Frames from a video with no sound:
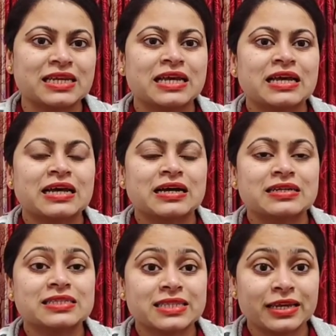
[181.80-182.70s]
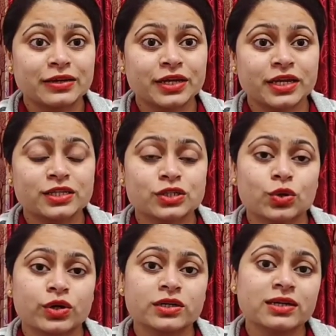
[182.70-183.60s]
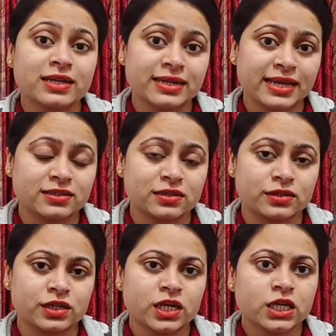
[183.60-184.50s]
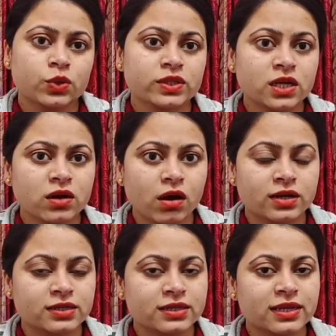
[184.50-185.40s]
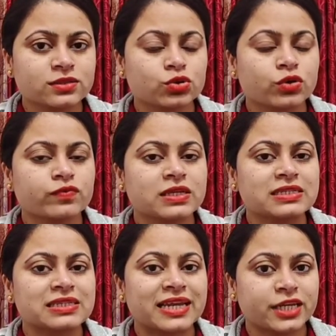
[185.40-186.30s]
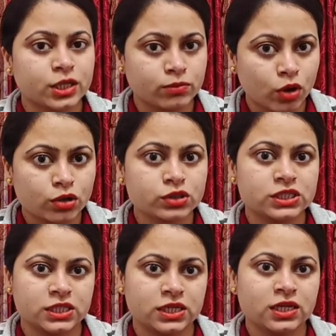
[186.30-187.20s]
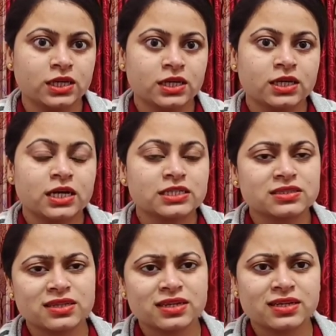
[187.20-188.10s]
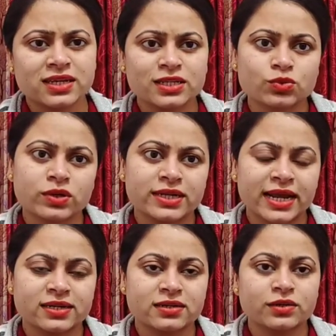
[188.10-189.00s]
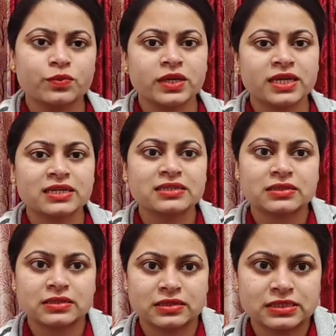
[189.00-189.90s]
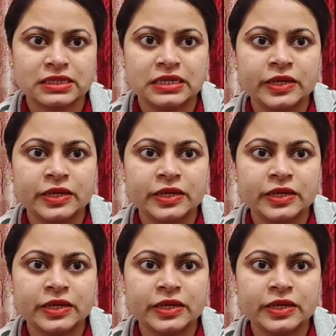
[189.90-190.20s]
a staircase or a ladder. Now in the context of this etymology, a staircase or ladder, we can see